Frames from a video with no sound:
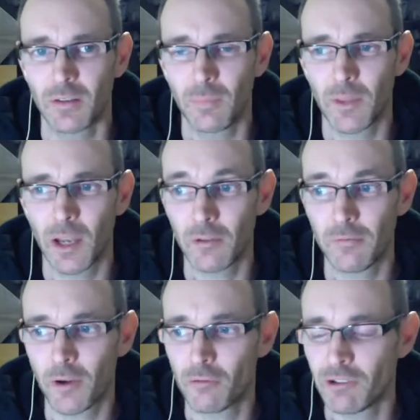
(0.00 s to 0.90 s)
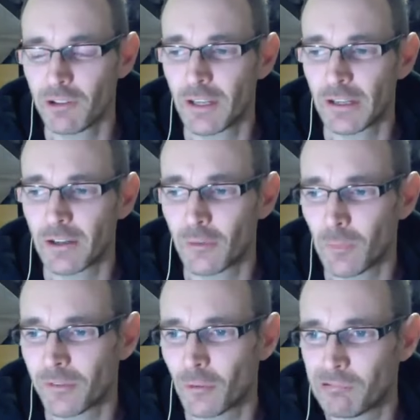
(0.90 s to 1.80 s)
And I felt ridiculous
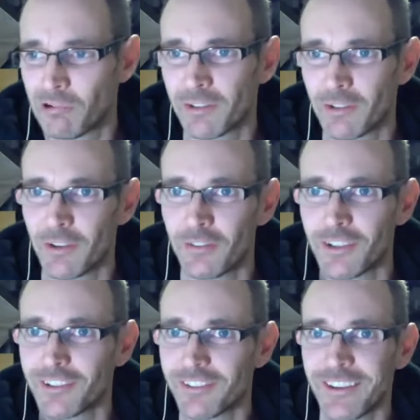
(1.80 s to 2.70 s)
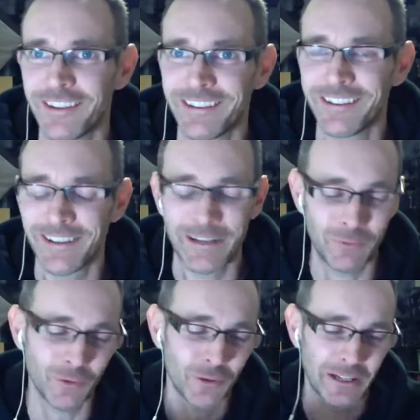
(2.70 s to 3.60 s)
amounts of pressure to succeed. And it was
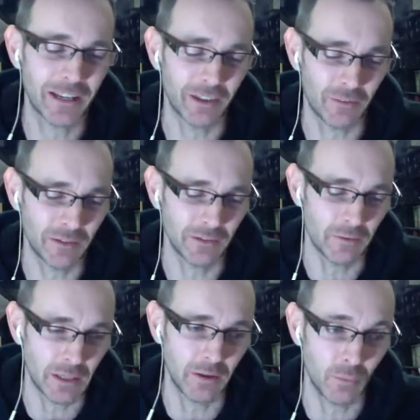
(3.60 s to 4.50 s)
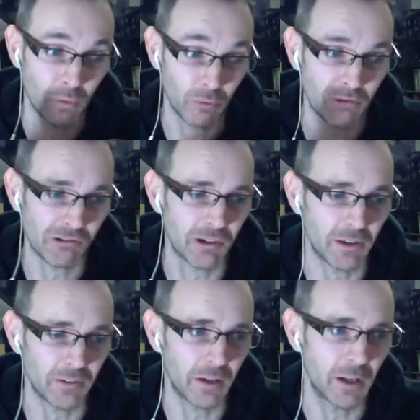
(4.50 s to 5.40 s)
all the classic things, I think, that were all the
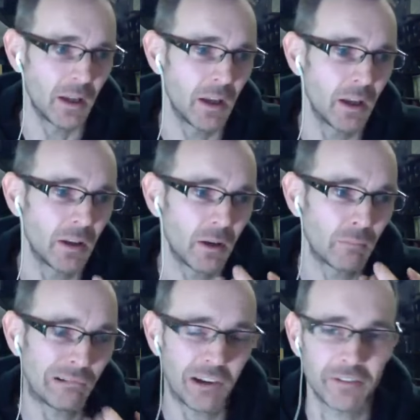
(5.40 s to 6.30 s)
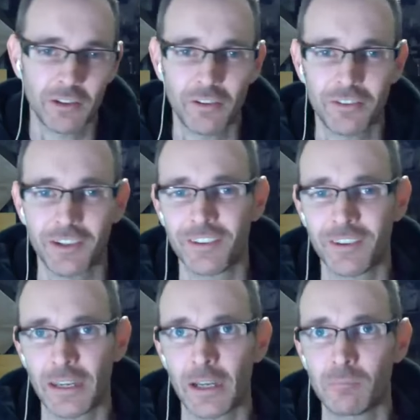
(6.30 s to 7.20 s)
triggers, like pressure to
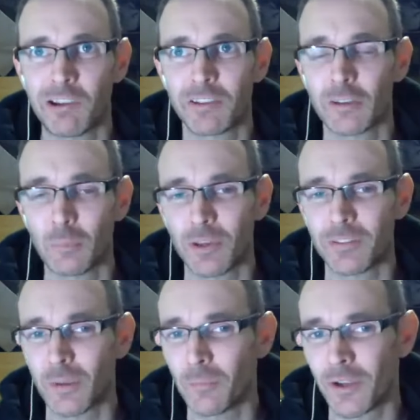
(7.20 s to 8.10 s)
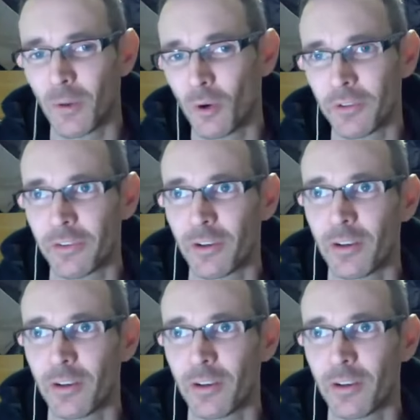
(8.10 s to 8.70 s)
succeed, pressure to be something I wasn't,